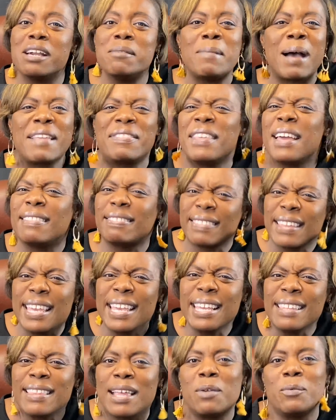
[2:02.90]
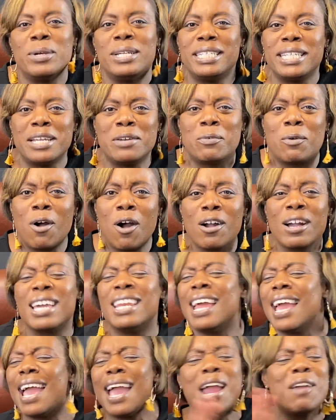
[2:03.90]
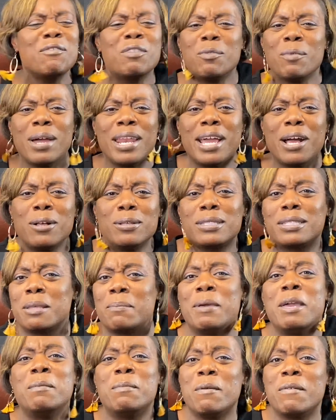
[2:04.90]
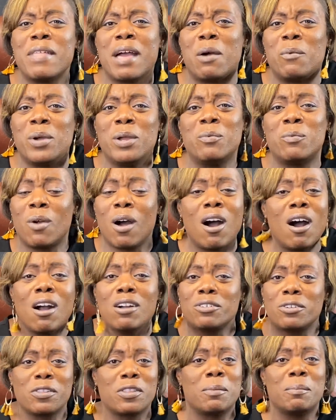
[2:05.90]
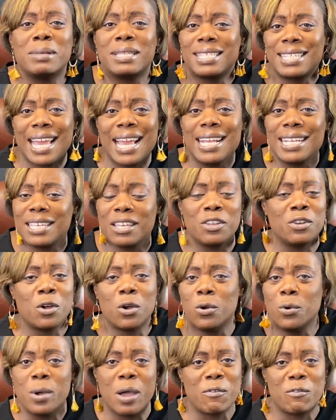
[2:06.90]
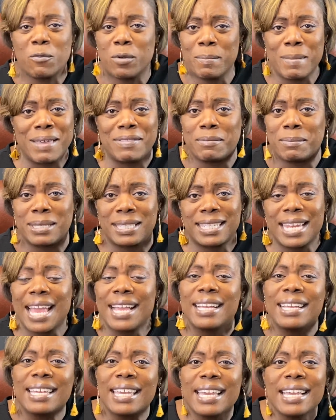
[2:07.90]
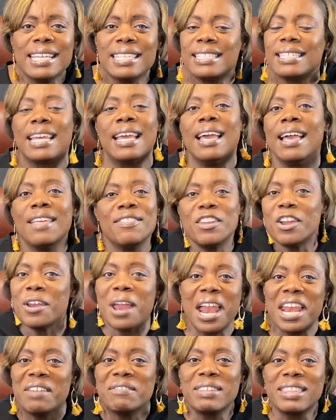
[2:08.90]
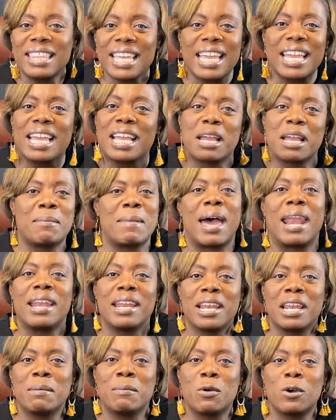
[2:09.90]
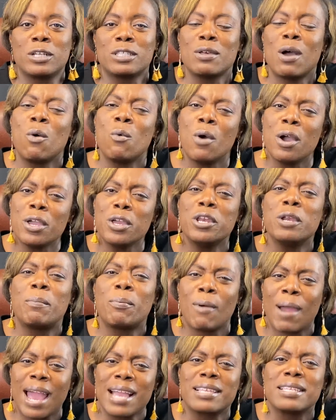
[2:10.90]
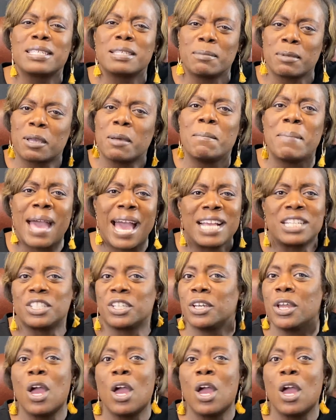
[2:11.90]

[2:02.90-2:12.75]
about that thing that we did wrong, and everyone else, the people that we wronged or the mistake, you know, whoever we made the mistake against, they're not even thinking about it anymore. So I want you to practice some compassion.